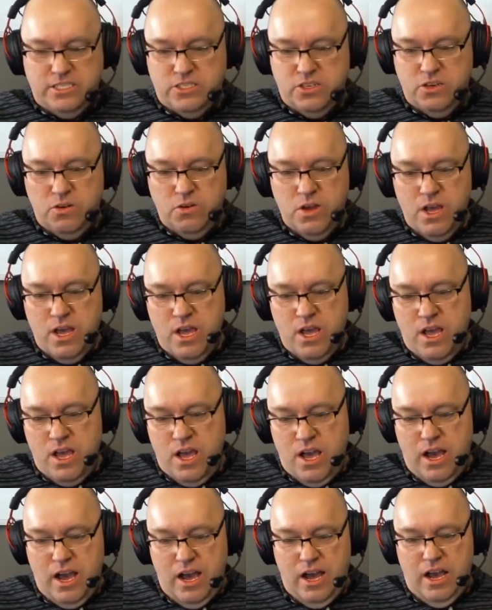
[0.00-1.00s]
So,
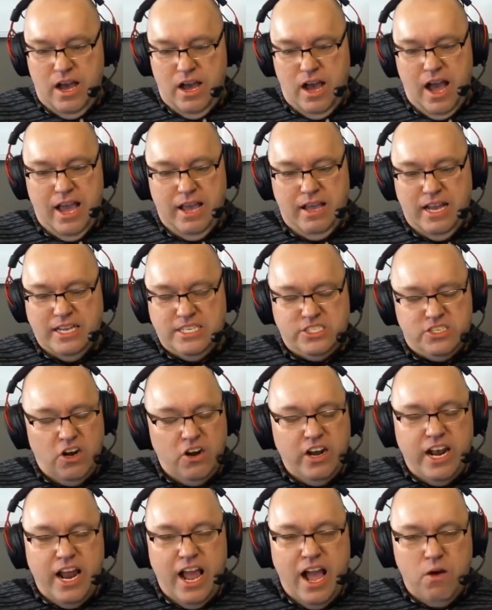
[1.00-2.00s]
uh, I I
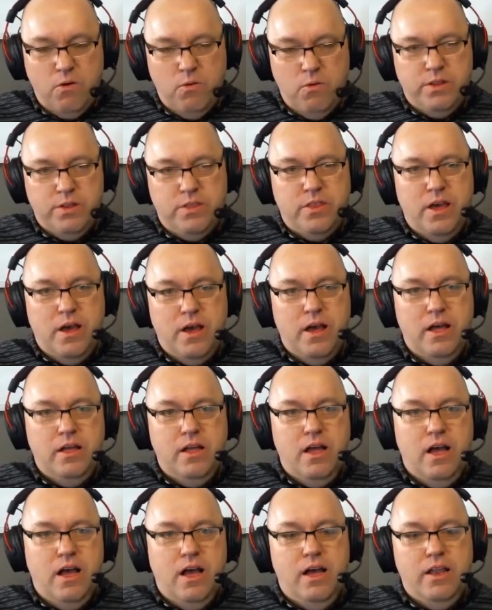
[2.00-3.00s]
started out with uh,
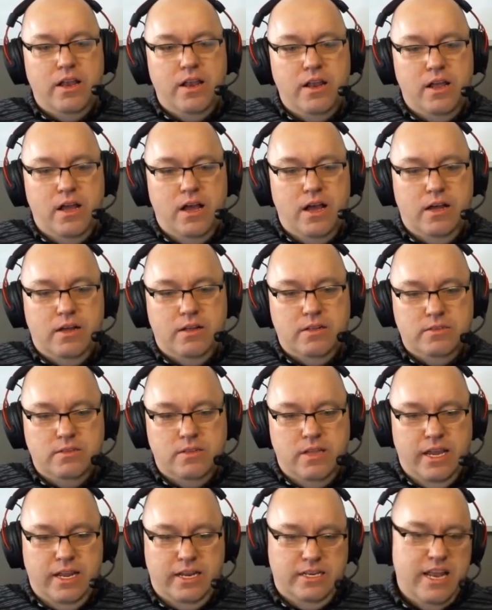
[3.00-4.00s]
uh, uh,
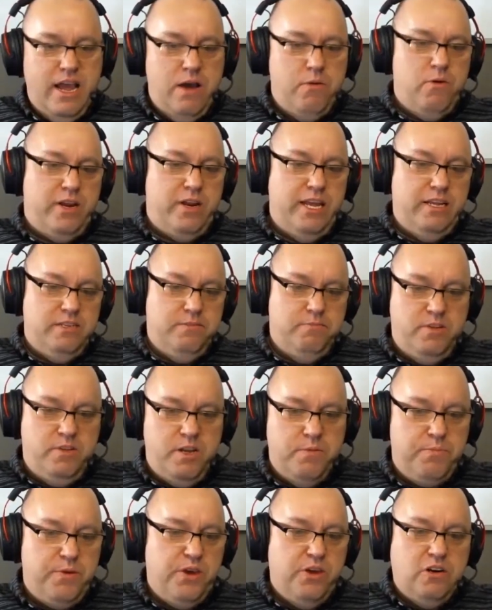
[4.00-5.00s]
like networking
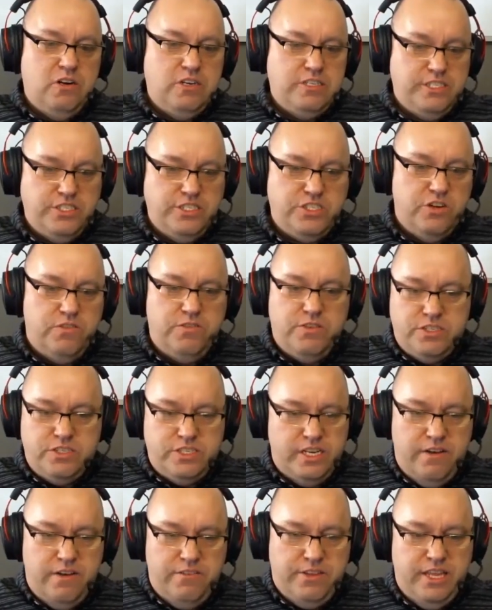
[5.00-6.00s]
computers and
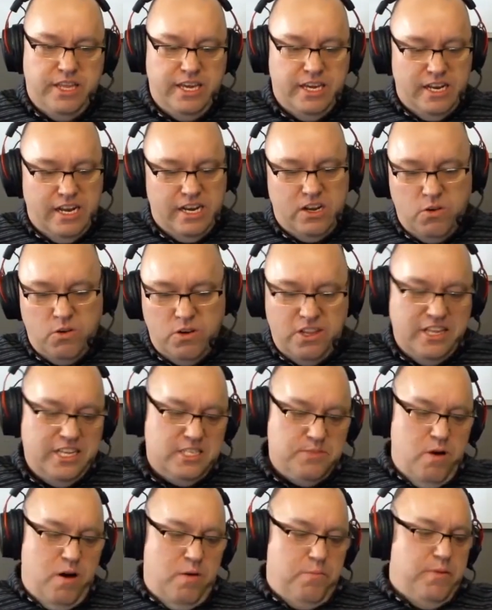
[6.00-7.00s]
servers and everything, and I'd go into these
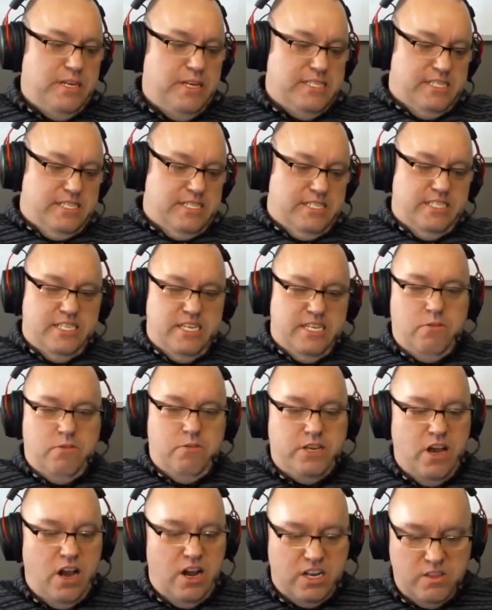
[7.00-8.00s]
small businesses and I
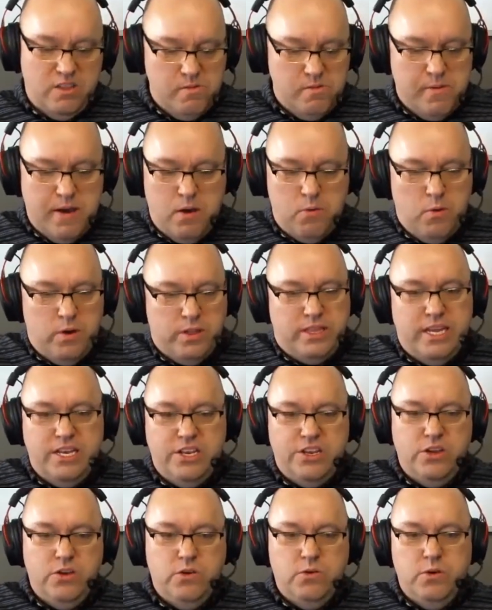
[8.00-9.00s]
would talk to them about what they
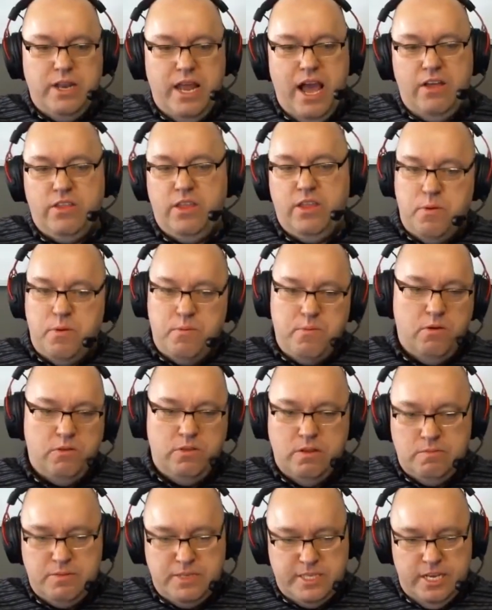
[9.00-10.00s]
do and how they promote
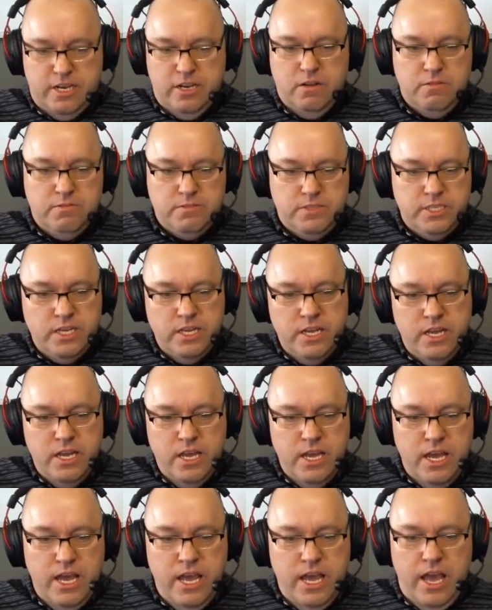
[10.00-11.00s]
themselves,
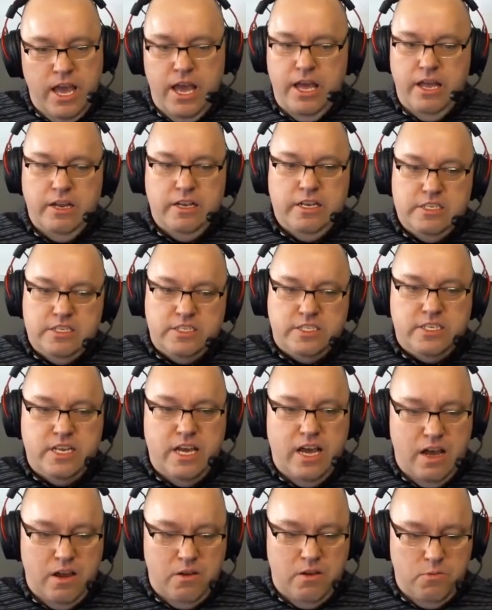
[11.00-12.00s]
and just
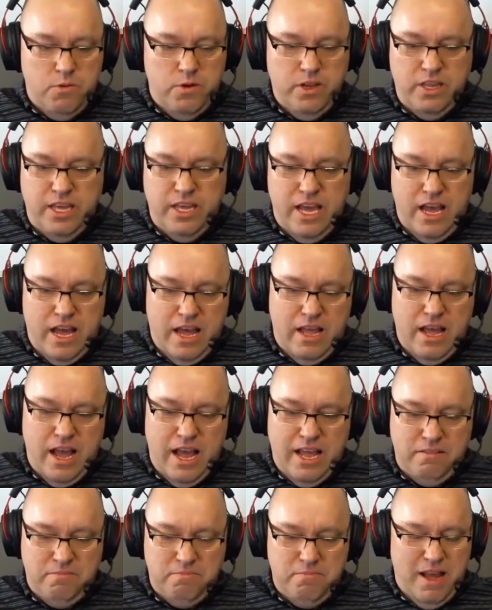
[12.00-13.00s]
uh, really, I
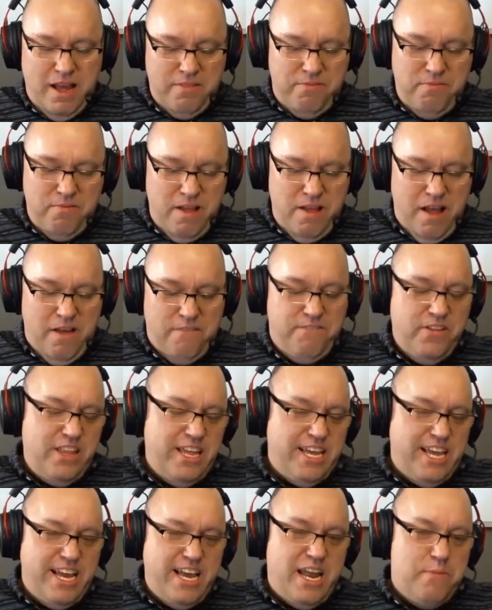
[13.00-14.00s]
I I feel
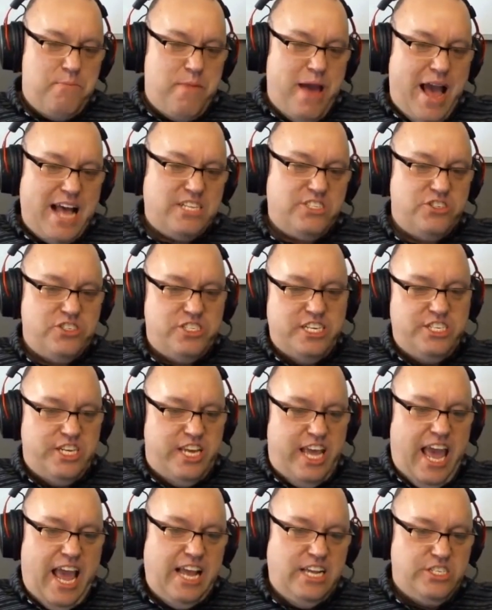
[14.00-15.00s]
like I got a master's
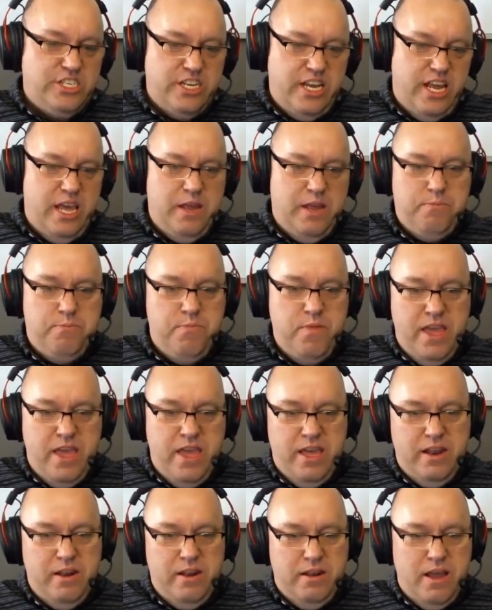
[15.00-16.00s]
education in
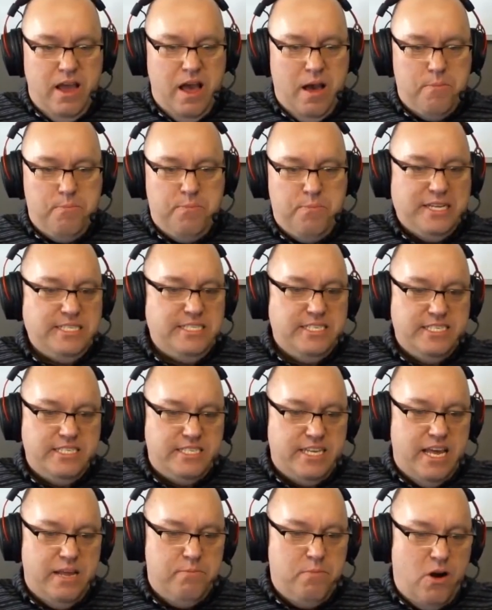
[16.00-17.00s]
in uh,
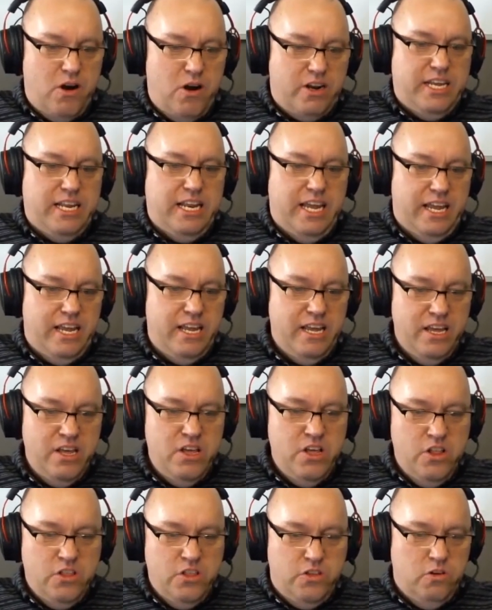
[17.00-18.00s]
business and marketing
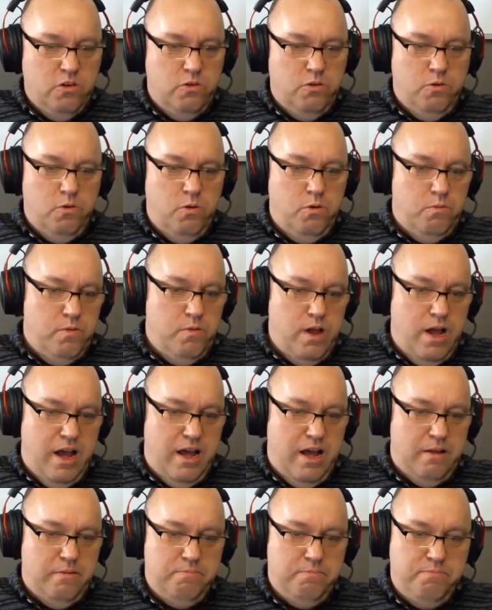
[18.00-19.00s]
through
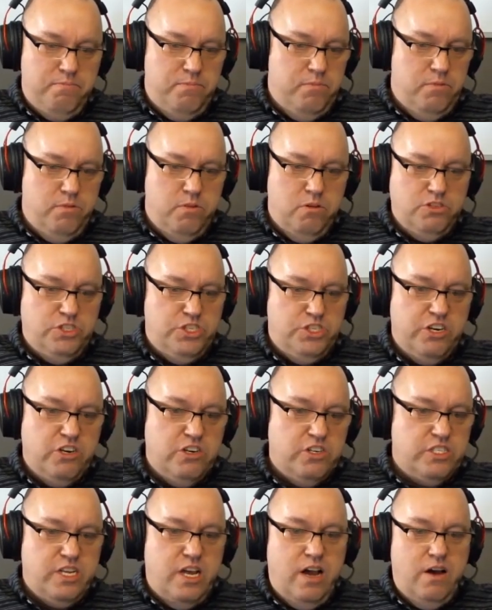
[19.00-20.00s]
uh, those
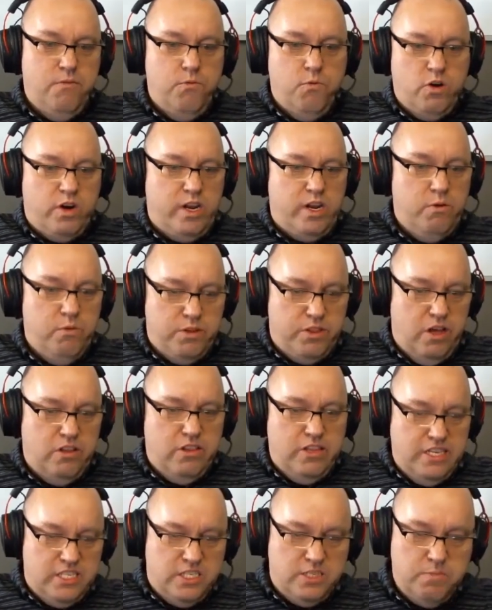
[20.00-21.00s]
years of working with all
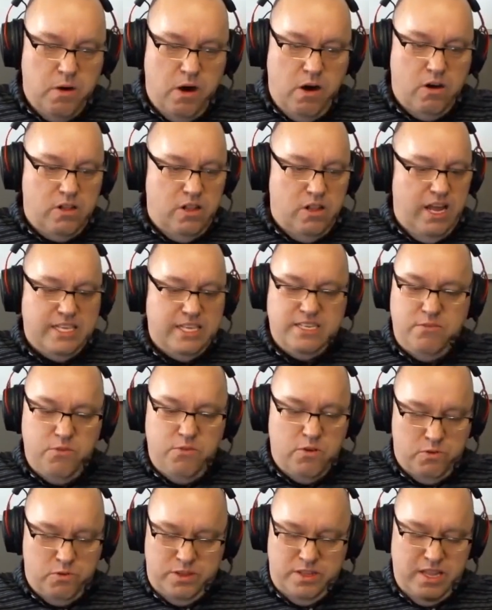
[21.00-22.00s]
these small clients. I've
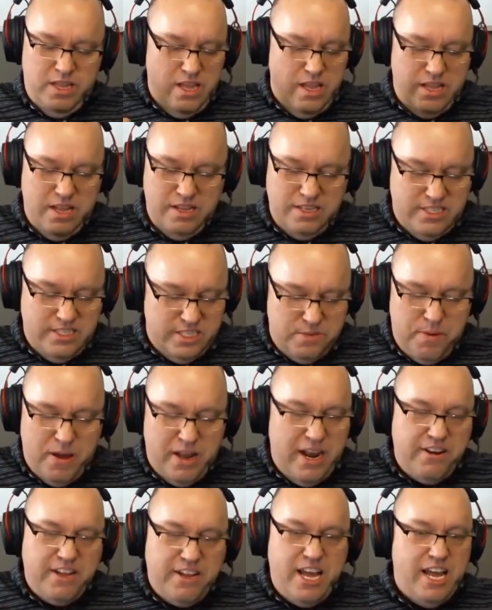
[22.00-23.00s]
worked with just
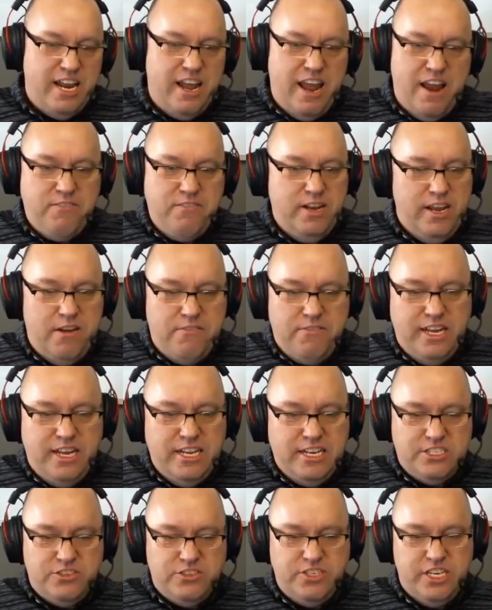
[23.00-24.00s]
about every kind of every, every
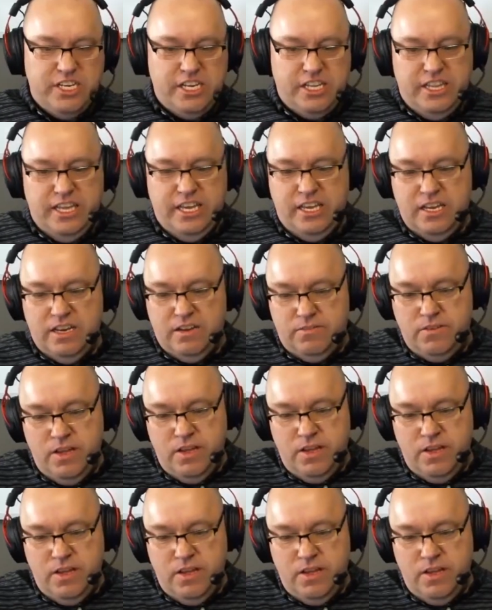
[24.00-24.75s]
industry you could think of.